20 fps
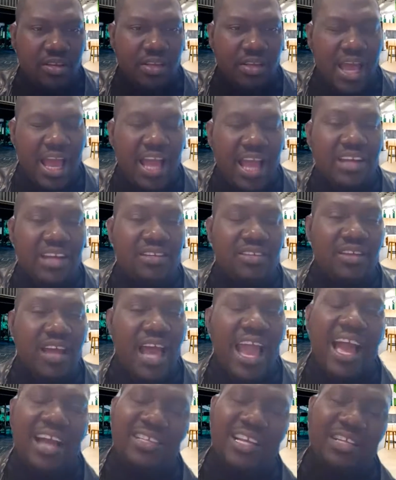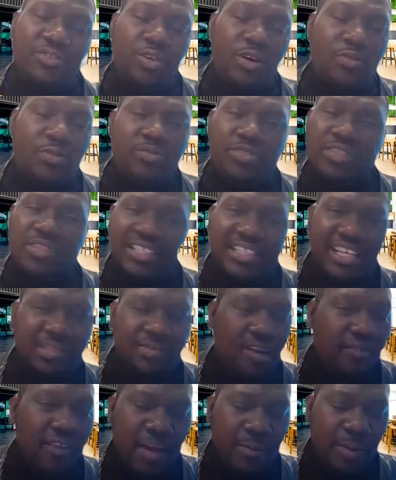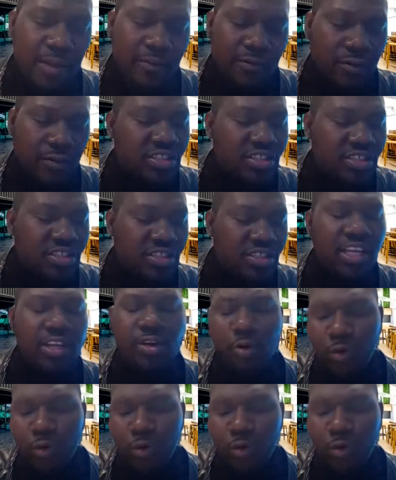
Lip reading: And I asked her to come to Texas by fire by force. She said,